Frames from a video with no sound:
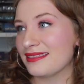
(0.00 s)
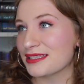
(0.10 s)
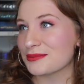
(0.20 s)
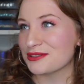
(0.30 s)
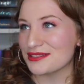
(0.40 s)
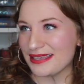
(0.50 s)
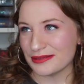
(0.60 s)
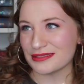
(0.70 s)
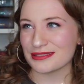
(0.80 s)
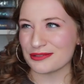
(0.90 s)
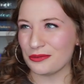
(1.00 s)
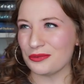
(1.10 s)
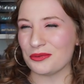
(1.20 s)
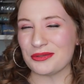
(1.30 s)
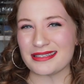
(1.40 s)
This one just sounds so
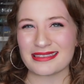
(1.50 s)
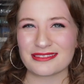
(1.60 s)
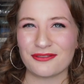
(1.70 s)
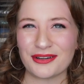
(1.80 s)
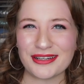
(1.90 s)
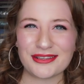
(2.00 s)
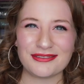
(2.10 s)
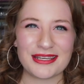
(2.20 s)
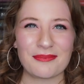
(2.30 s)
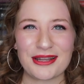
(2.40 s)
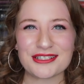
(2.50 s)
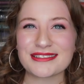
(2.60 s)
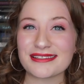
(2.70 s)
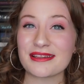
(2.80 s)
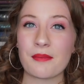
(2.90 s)
cool. It's like this very unique magic
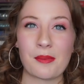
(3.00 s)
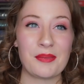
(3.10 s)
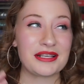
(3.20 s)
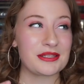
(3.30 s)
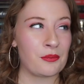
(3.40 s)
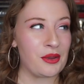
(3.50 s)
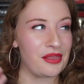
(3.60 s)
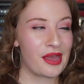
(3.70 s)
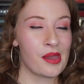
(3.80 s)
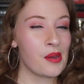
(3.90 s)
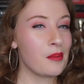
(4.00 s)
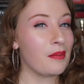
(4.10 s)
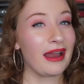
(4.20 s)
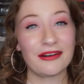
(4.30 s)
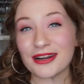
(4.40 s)
system mixed with
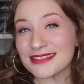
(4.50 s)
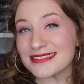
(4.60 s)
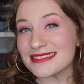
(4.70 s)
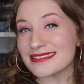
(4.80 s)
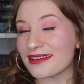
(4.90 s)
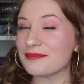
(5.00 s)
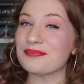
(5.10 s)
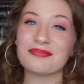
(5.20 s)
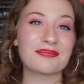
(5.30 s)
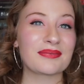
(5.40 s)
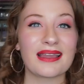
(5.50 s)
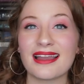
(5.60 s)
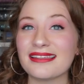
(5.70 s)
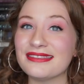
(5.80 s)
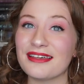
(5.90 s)
pirates.
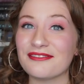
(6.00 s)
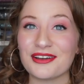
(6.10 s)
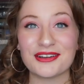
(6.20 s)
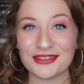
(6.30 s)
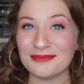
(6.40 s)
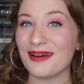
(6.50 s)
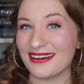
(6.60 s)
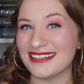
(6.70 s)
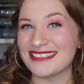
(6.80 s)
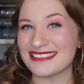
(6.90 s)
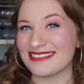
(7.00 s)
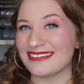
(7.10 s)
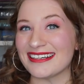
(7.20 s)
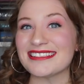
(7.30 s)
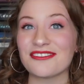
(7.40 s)
I love a good pirate
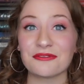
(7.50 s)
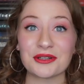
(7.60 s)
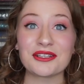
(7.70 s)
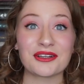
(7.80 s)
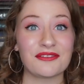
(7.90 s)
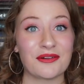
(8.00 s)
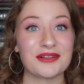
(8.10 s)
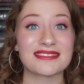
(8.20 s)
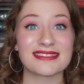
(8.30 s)
story, so I'm really looking forward to